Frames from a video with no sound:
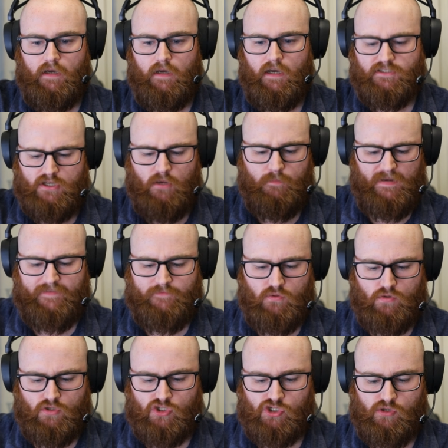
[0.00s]
don't believe you
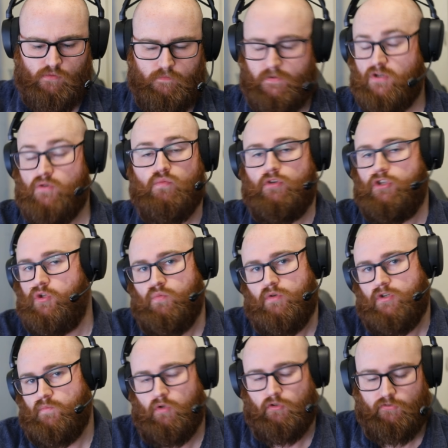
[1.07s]
can shoot, but you
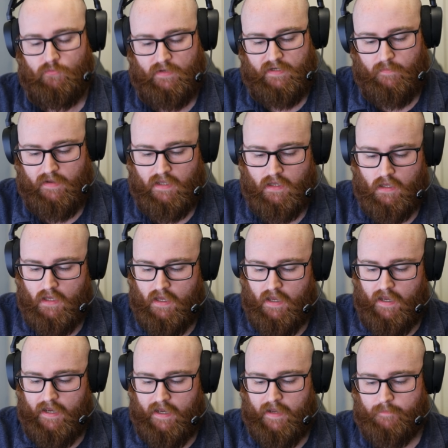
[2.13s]
wouldn't want to anyway.
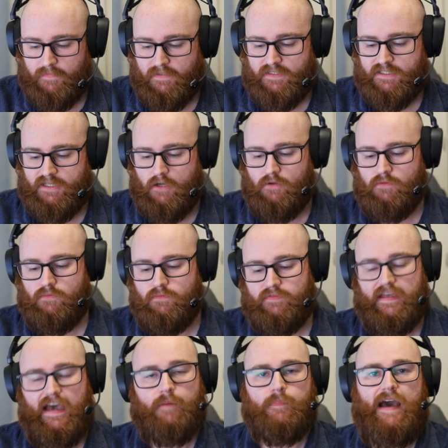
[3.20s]
So
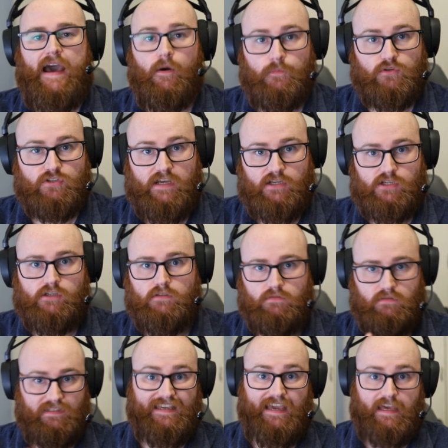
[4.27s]
that power projection,
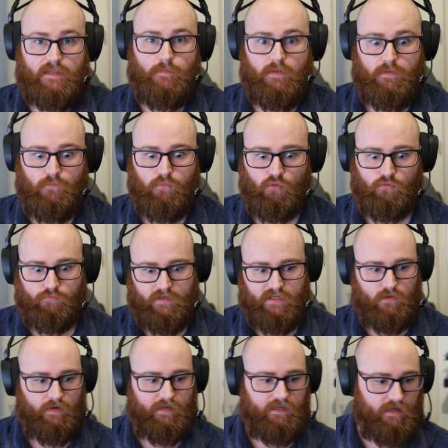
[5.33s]
getting them up the board really
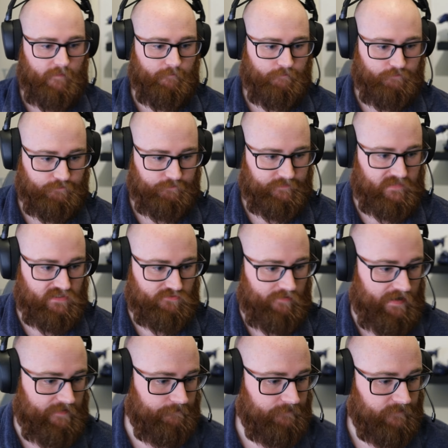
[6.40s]
quick, is
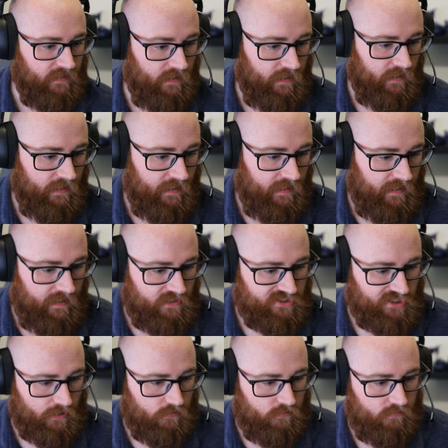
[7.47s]
great.
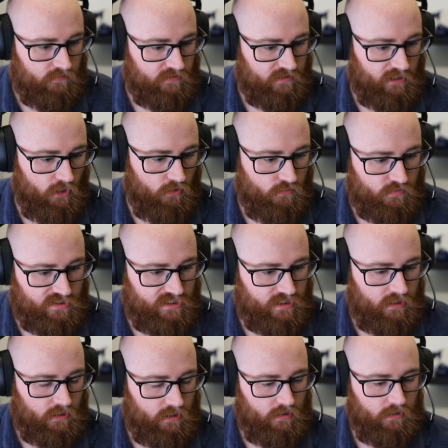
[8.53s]
So those
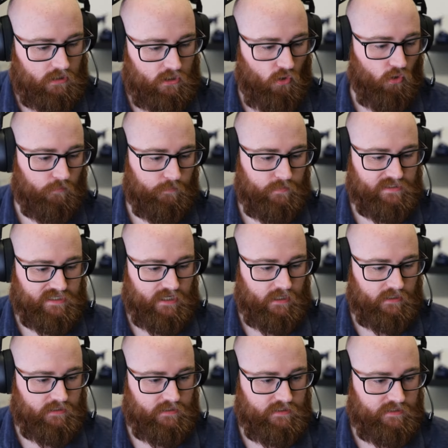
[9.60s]
Khorne
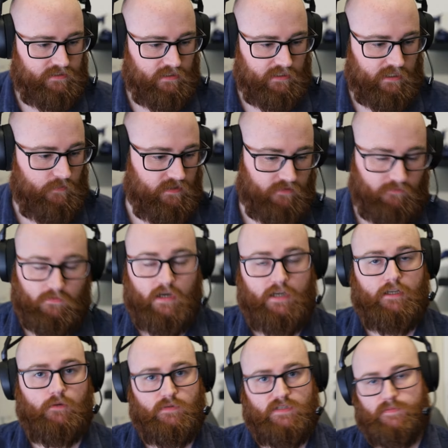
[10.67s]
berserkers that go in the
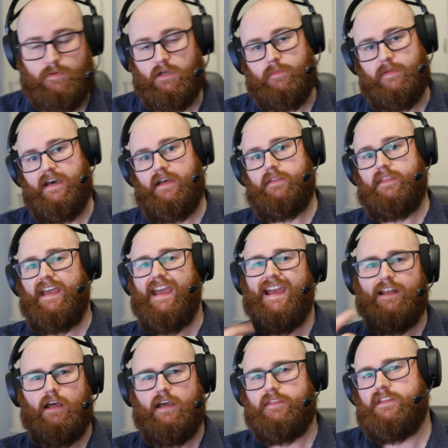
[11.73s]
Rhino we spoke about, they're
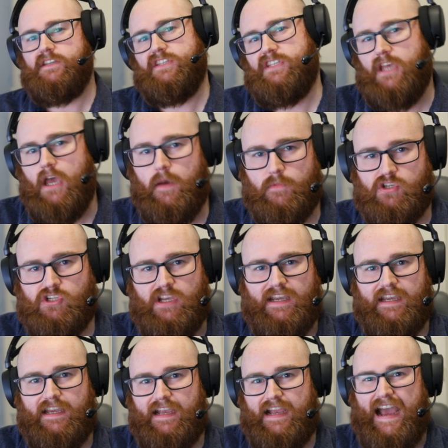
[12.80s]
like the
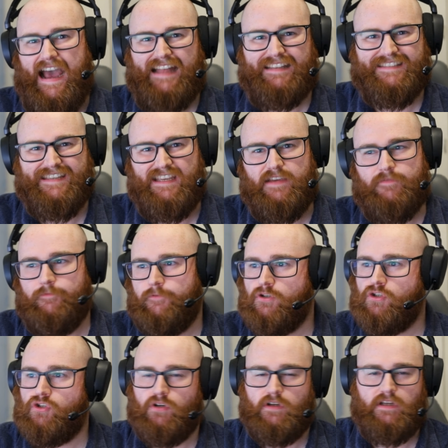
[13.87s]
skirmishing
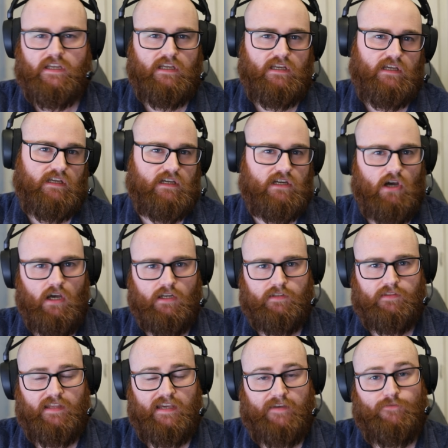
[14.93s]
anti-infantry kind of
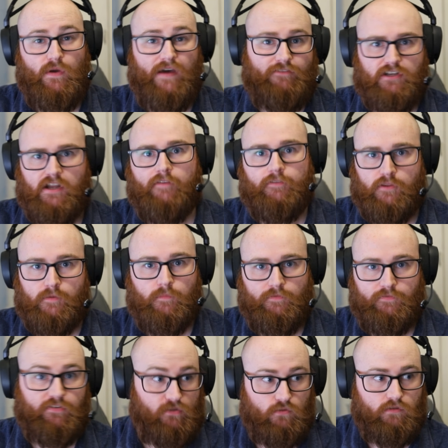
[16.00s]
thing. If you have enough of them,
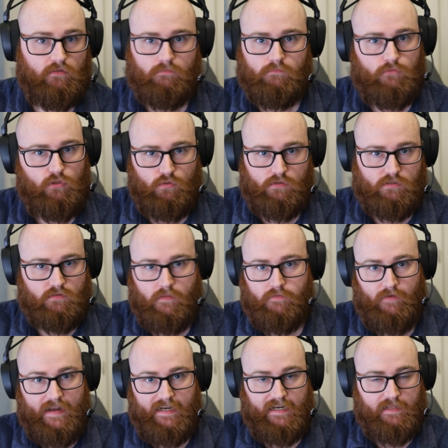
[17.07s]
obviously you can
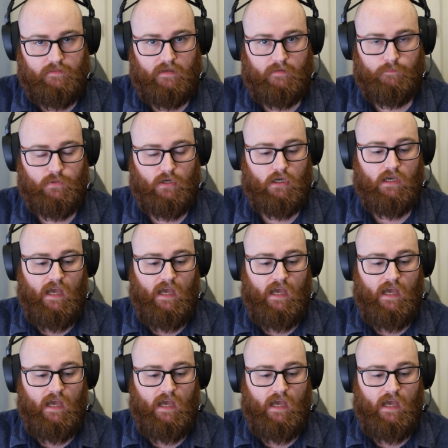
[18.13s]
threaten anything, but